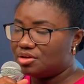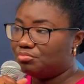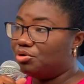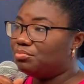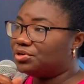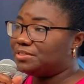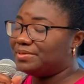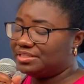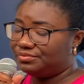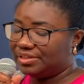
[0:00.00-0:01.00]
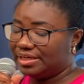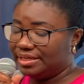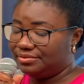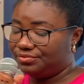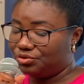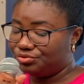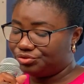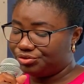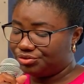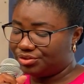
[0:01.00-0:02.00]
But more specifically for
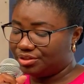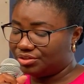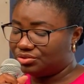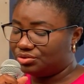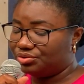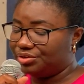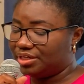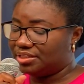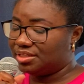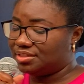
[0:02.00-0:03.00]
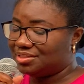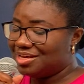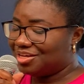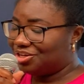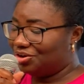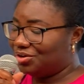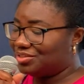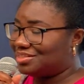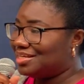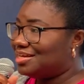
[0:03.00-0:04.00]
Ruth in this story, it is God's